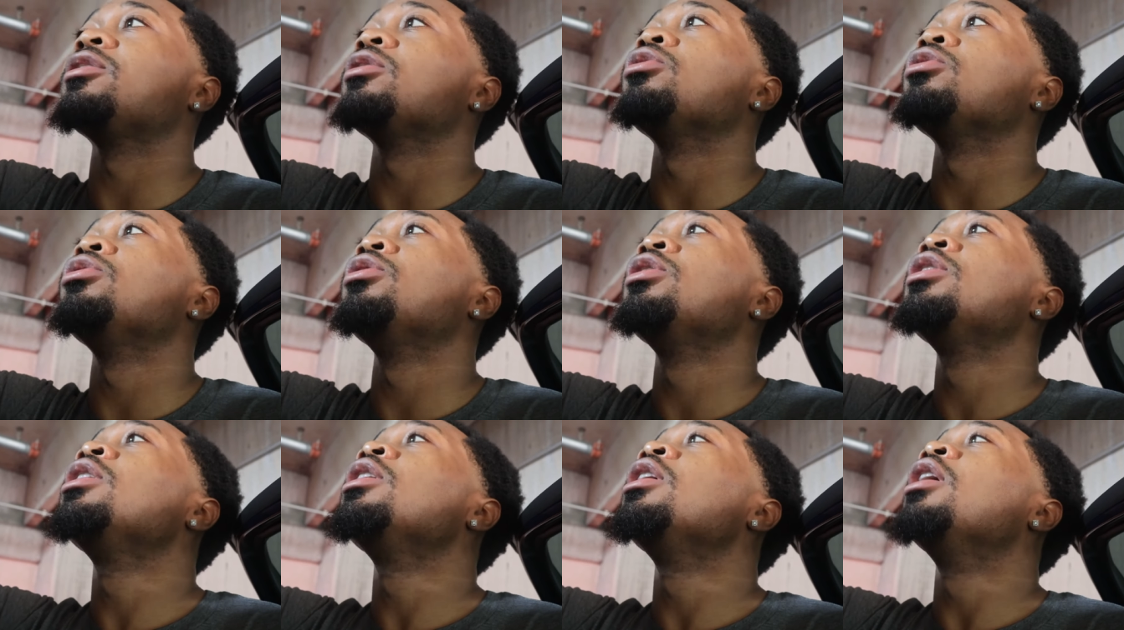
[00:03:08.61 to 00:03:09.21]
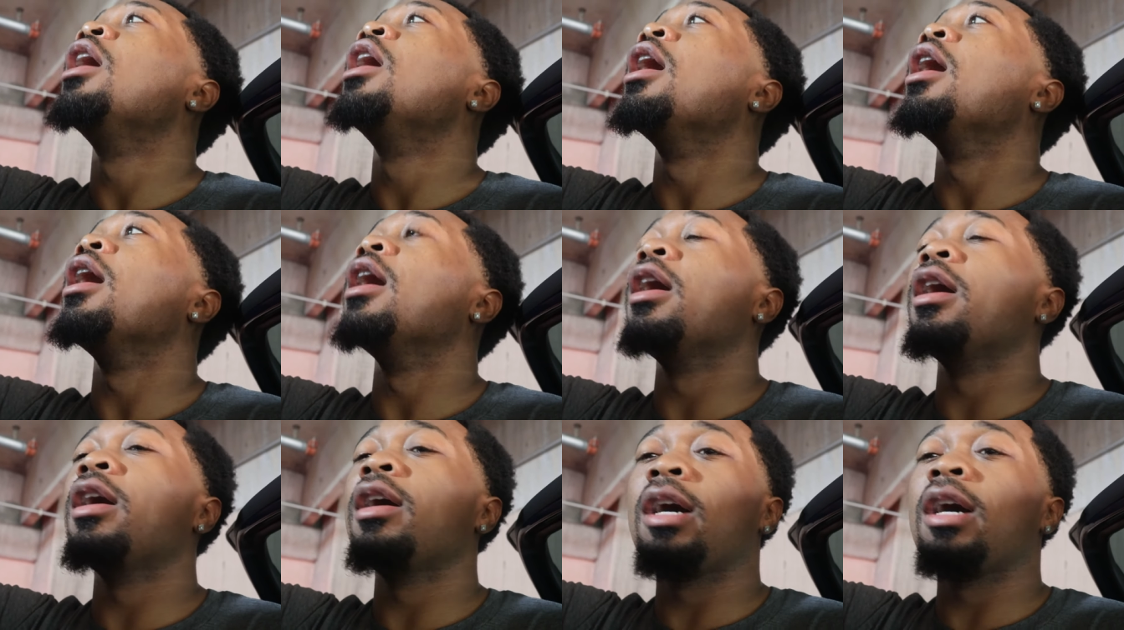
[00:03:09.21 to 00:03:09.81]
So
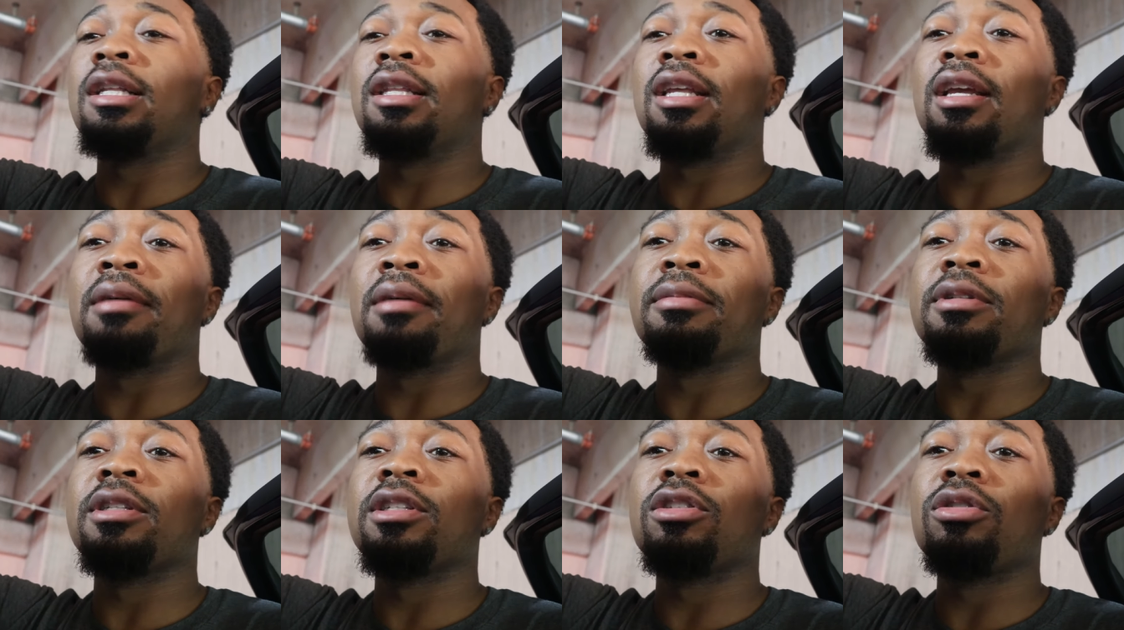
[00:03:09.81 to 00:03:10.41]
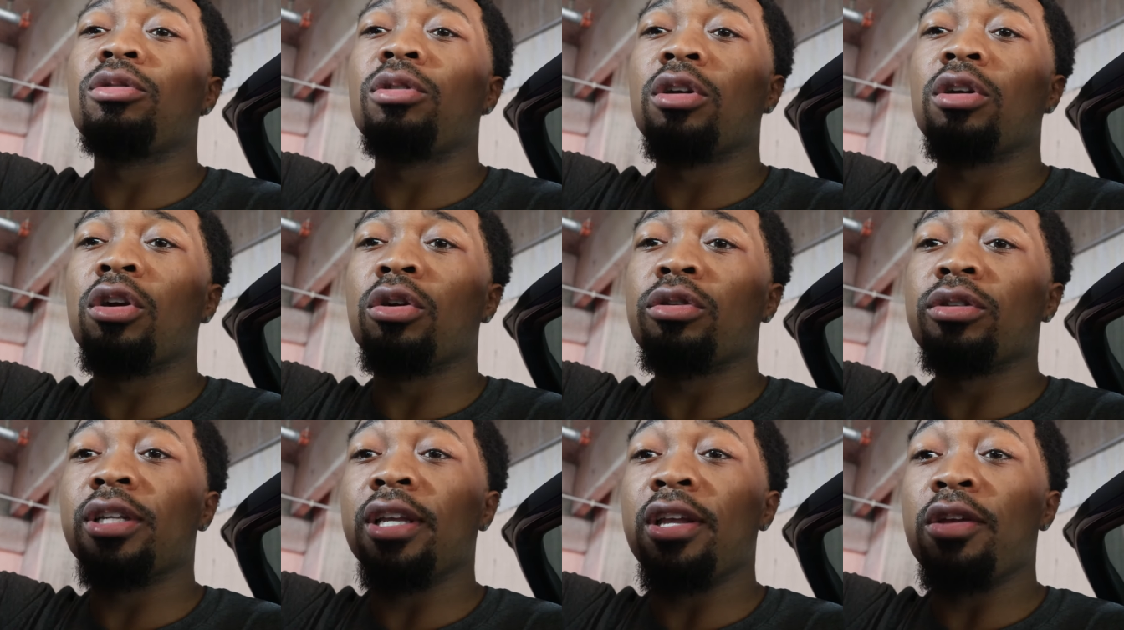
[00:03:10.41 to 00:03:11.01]
uh, I think I'm gonna just do the
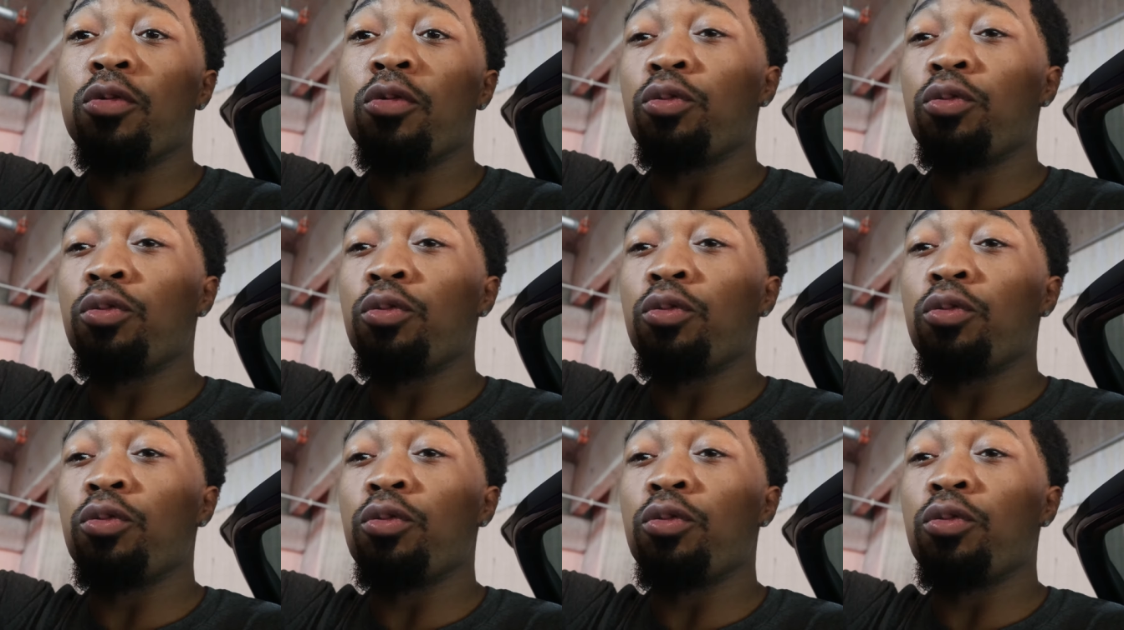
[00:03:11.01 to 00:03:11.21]
goatee.